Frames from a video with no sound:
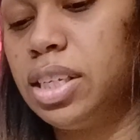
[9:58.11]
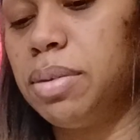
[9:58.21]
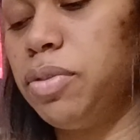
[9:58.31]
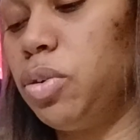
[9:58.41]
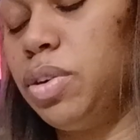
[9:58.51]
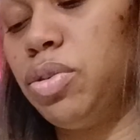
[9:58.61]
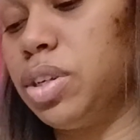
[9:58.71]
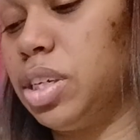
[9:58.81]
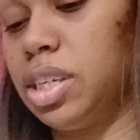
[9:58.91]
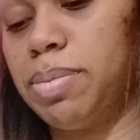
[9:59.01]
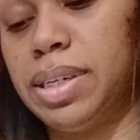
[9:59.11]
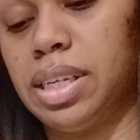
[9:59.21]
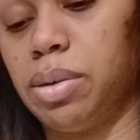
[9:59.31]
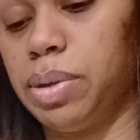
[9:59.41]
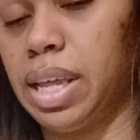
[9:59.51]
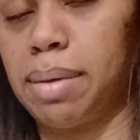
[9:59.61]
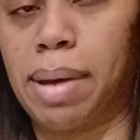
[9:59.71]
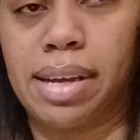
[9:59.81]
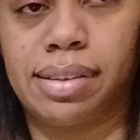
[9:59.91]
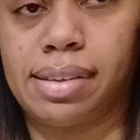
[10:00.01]
Some of you, you could have just been dealing with like
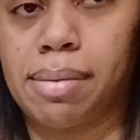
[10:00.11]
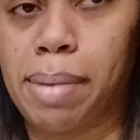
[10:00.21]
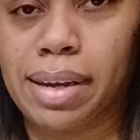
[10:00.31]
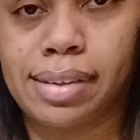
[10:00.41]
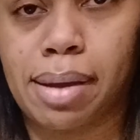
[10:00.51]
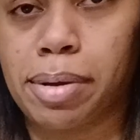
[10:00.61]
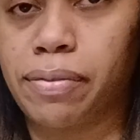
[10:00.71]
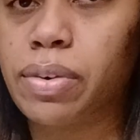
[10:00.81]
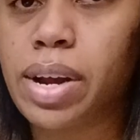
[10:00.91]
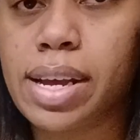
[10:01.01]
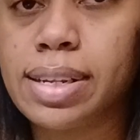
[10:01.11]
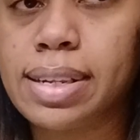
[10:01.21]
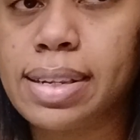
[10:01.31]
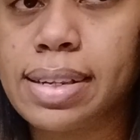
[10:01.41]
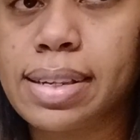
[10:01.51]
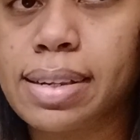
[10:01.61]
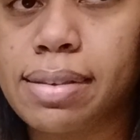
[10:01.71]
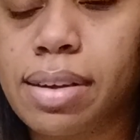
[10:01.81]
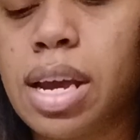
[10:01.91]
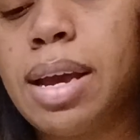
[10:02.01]
back, backstabbing friends,
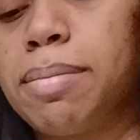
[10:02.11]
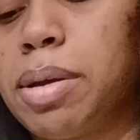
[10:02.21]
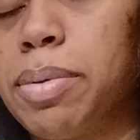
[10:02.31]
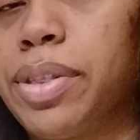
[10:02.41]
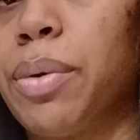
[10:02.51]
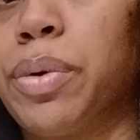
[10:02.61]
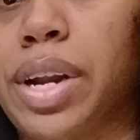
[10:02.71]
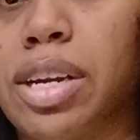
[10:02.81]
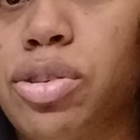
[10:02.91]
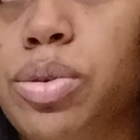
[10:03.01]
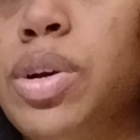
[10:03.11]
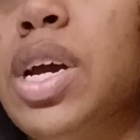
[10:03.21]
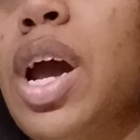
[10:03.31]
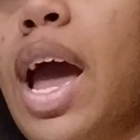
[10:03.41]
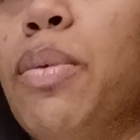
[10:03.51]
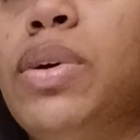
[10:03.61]
people that were not true. And